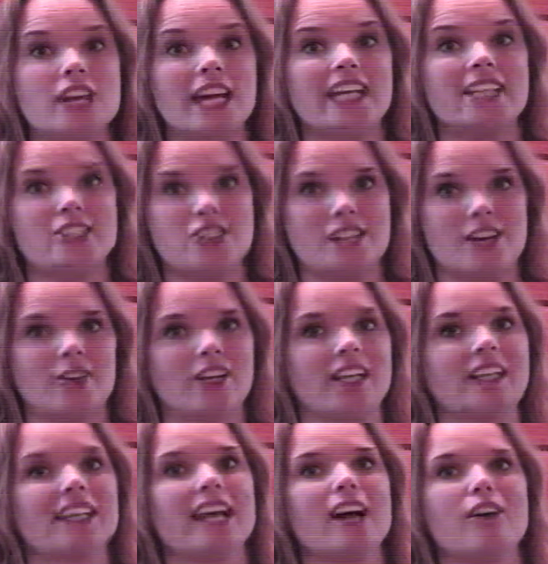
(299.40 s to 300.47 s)
change now,
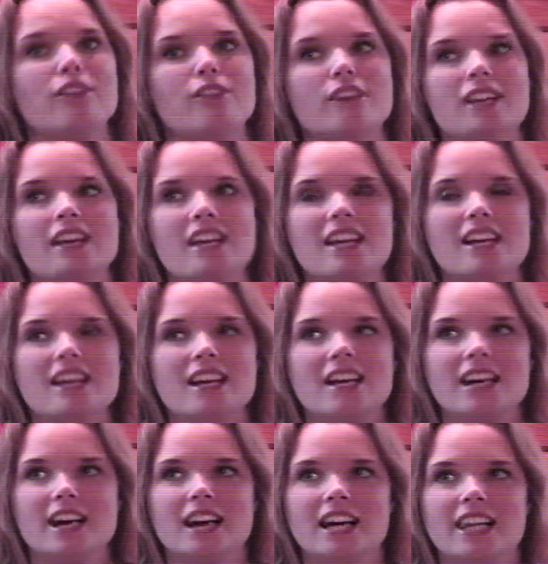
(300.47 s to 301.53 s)
and
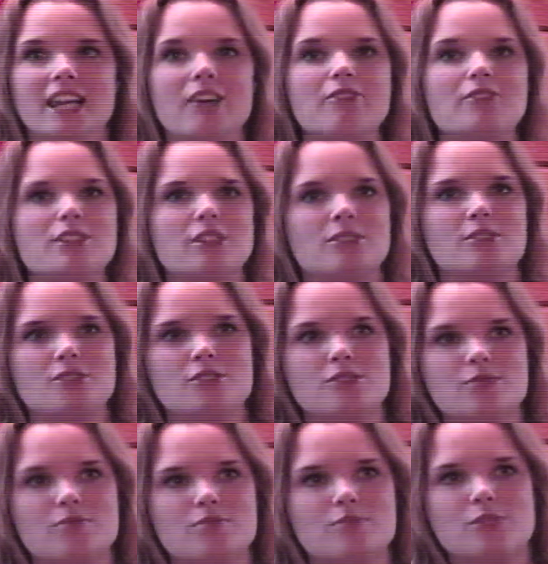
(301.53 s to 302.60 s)
I love to
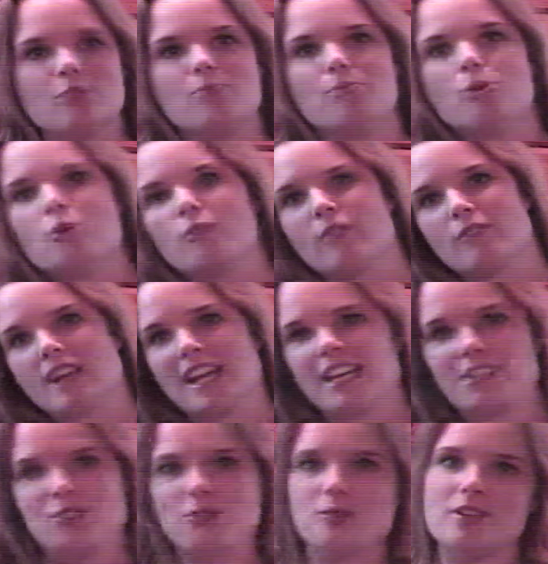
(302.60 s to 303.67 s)
move around
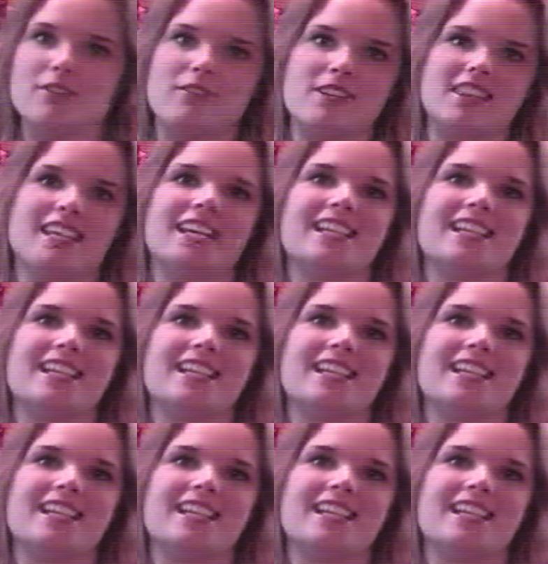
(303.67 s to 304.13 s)
and do different